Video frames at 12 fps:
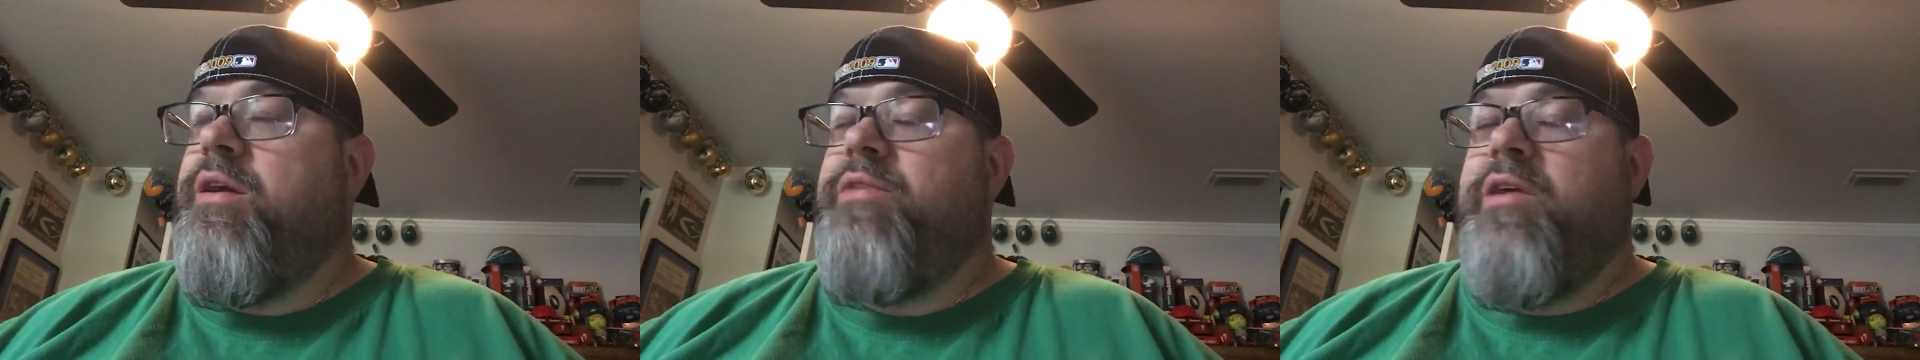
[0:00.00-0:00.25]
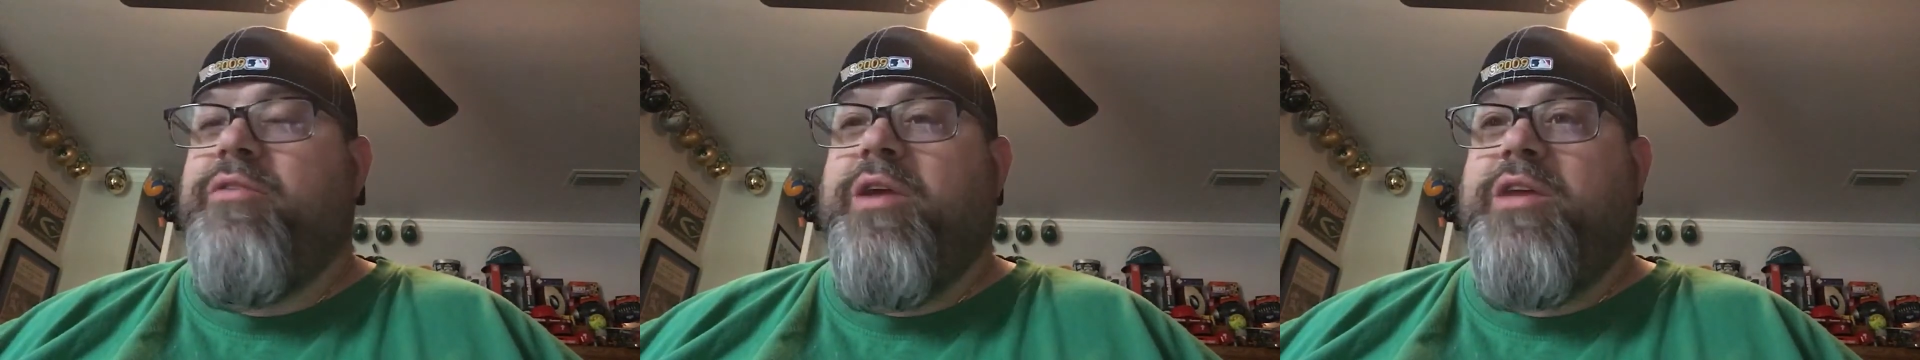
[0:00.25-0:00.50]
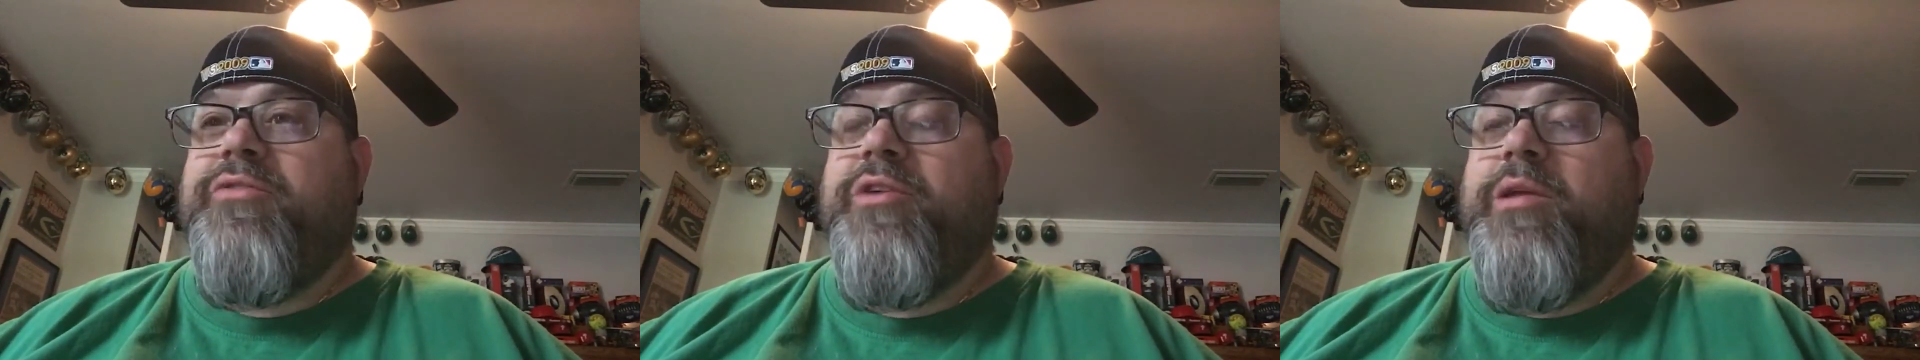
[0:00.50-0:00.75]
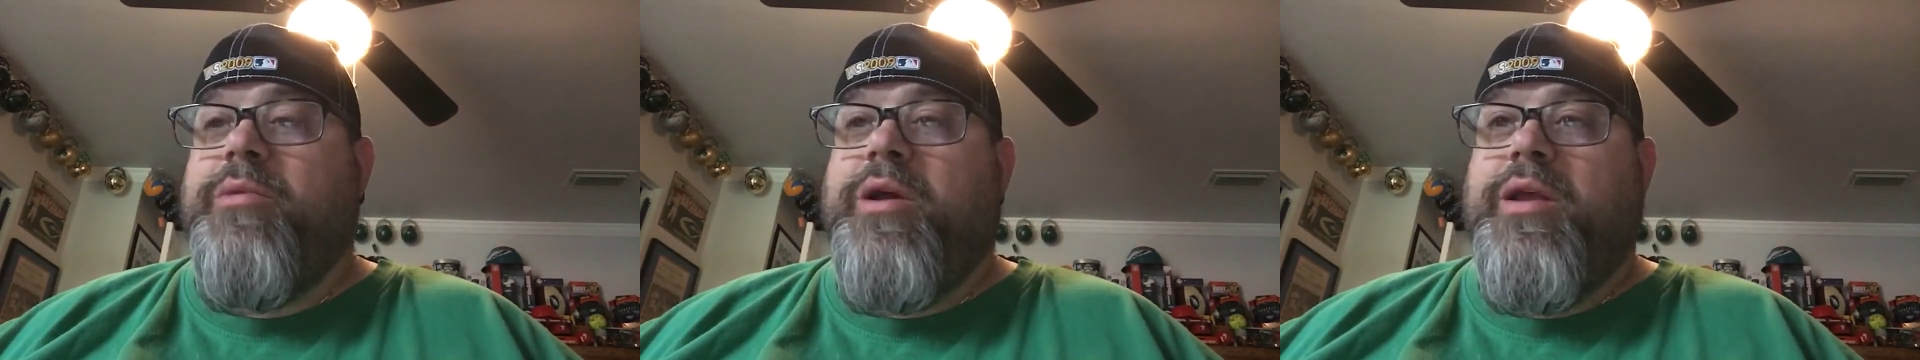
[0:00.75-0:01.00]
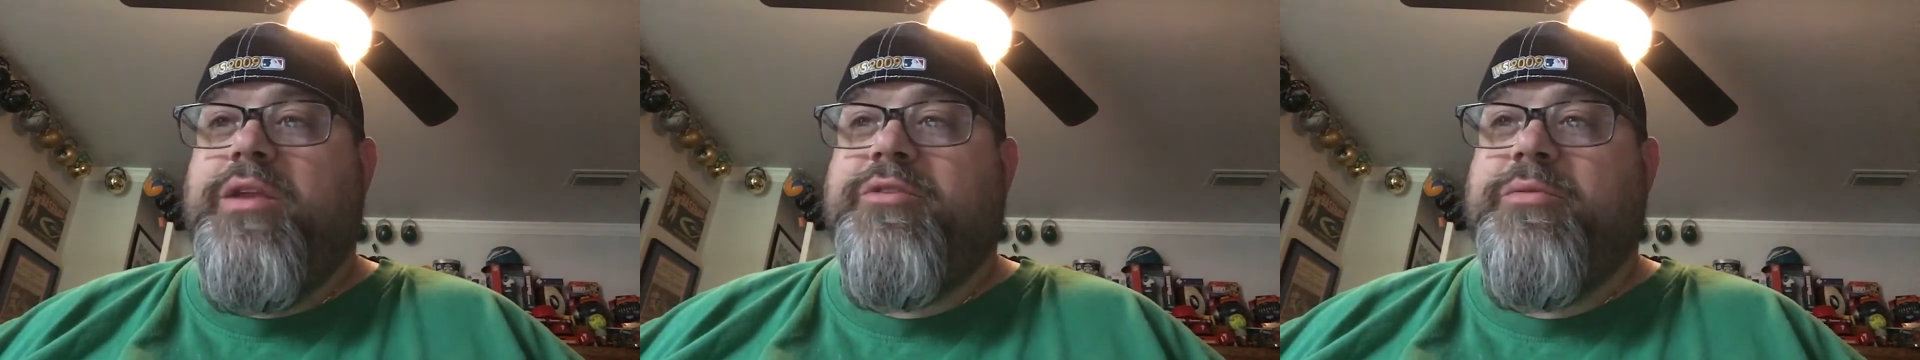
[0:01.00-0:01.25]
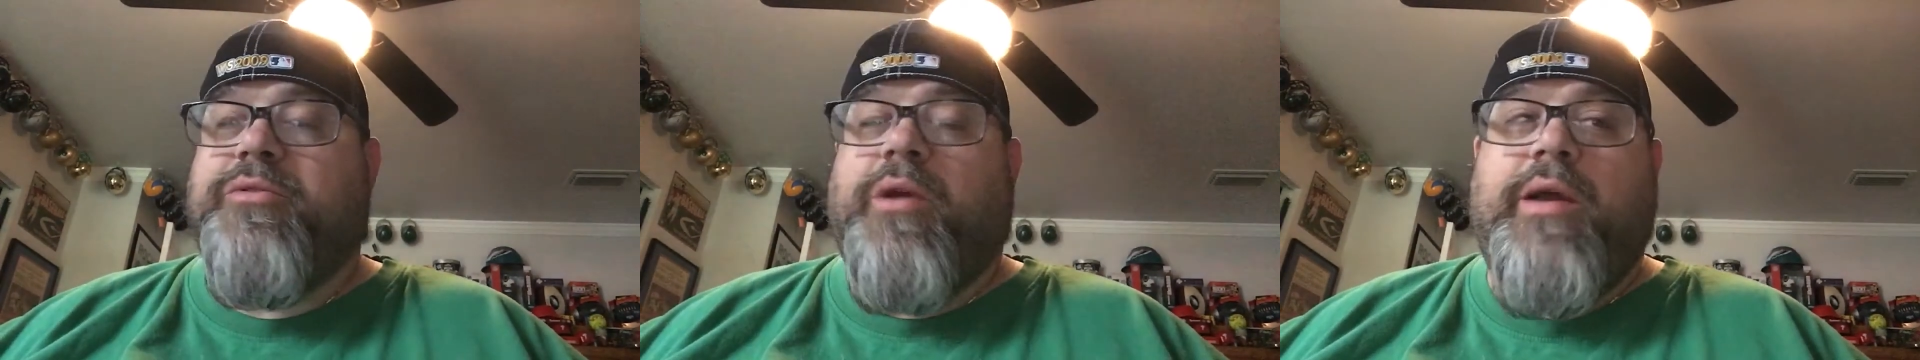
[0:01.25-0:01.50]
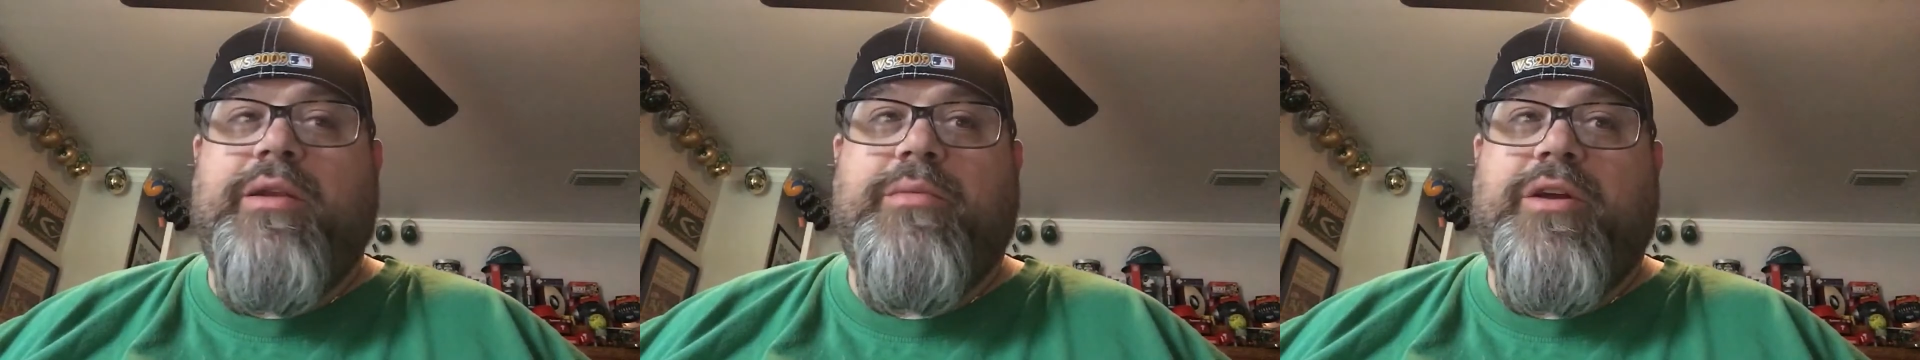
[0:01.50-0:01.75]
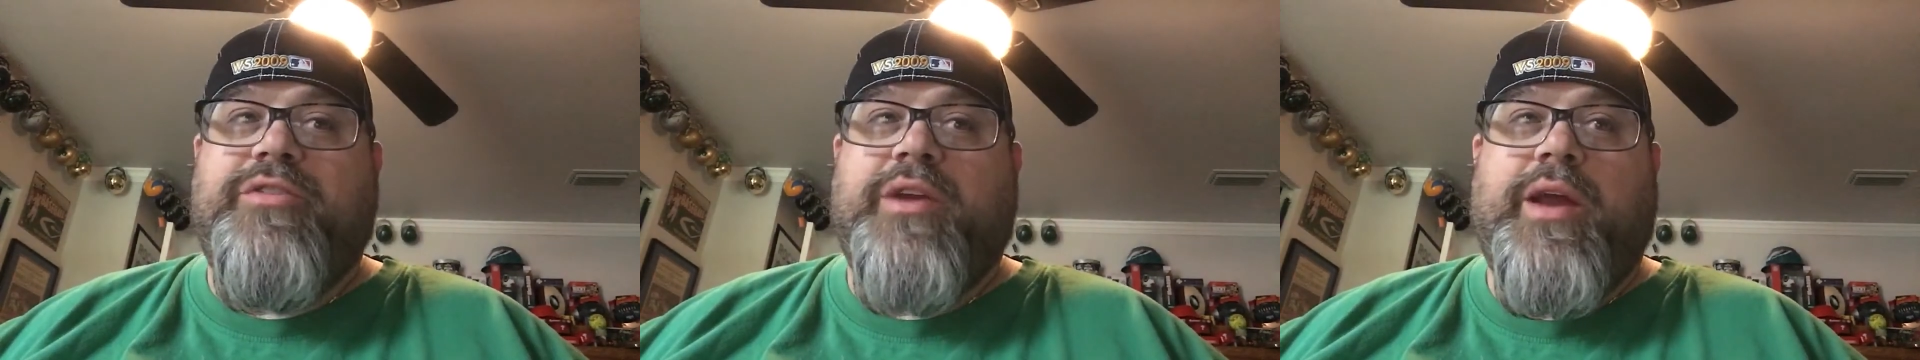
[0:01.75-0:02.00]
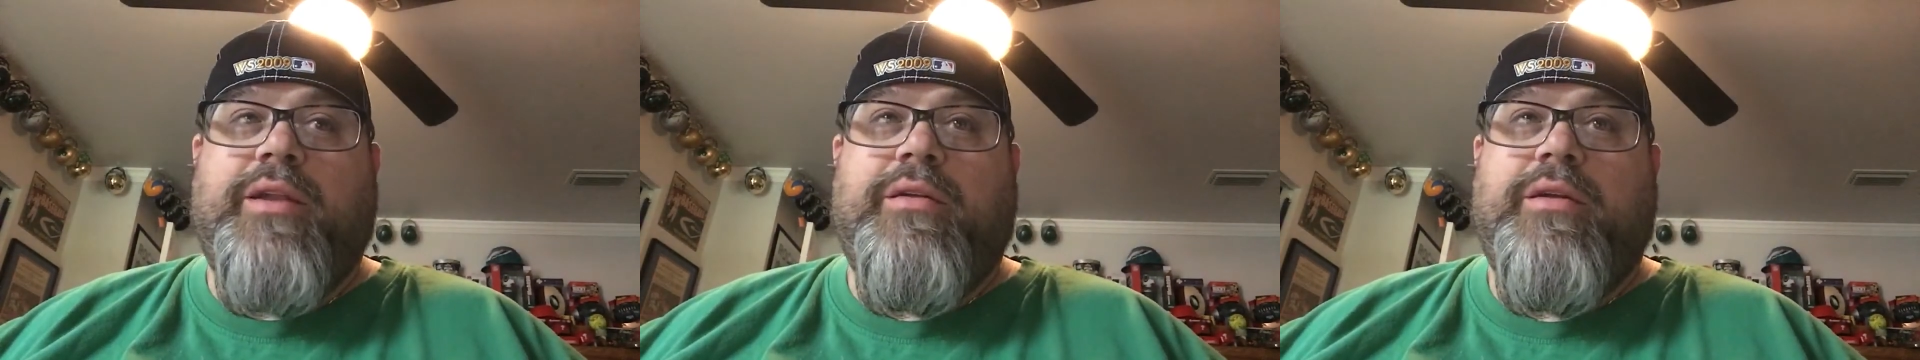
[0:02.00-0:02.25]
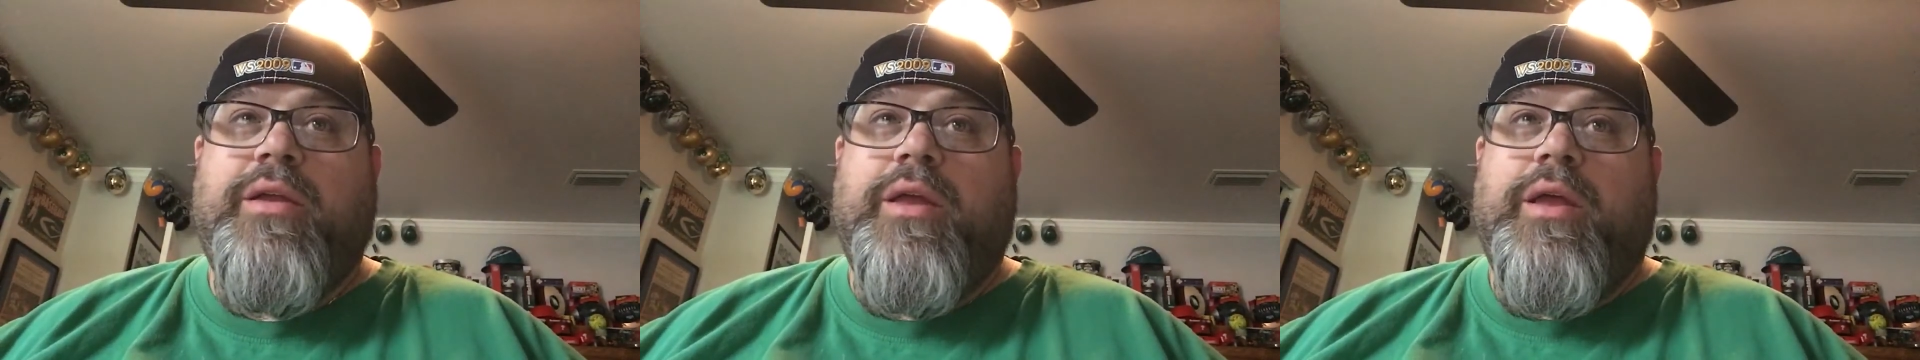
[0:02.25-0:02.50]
I've never asked for anybody to subscribe to my channel.